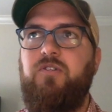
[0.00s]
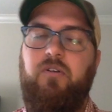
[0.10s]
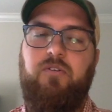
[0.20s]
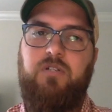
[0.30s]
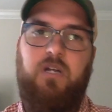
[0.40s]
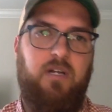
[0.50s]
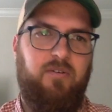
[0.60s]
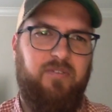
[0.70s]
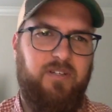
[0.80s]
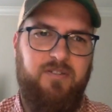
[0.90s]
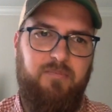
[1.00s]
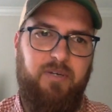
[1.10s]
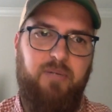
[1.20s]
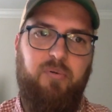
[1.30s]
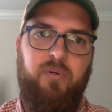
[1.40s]
I don't think there's a
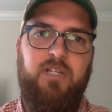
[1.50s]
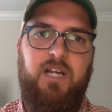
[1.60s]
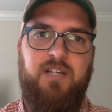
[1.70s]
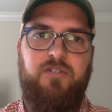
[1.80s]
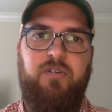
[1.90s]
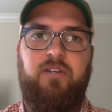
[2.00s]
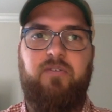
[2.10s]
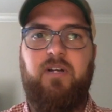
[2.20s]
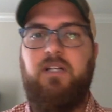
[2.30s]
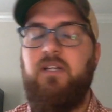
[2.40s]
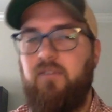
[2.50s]
main point that asks you that directly.